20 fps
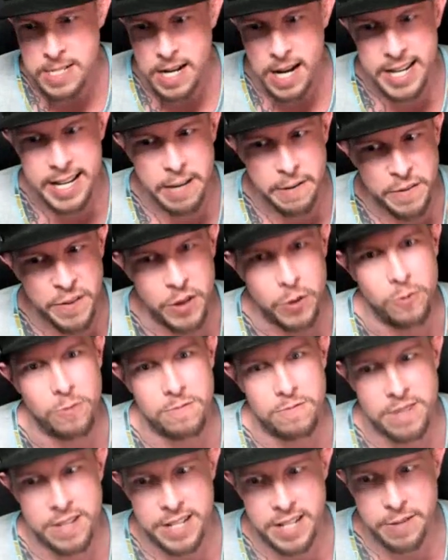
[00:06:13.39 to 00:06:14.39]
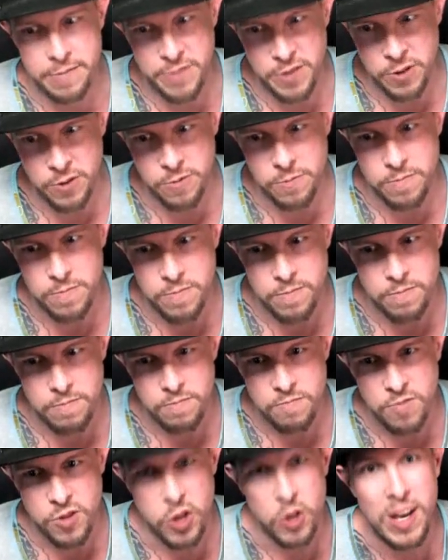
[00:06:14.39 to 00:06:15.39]
I got a few. I got a few.
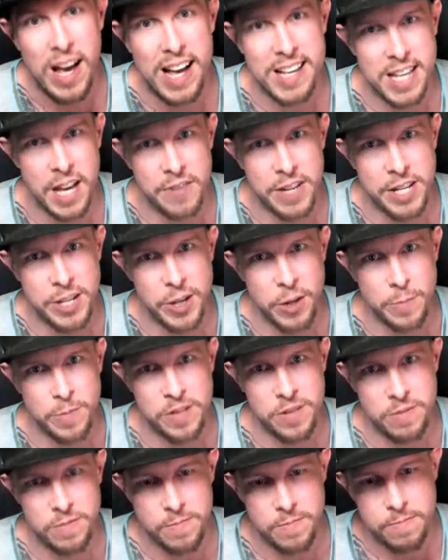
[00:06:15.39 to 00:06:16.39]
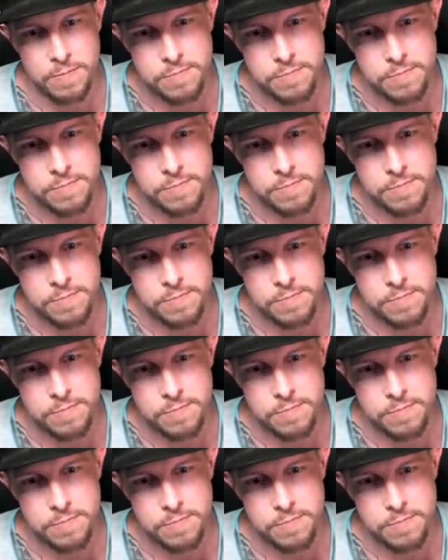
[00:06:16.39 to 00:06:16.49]
Do you guys have any dupes?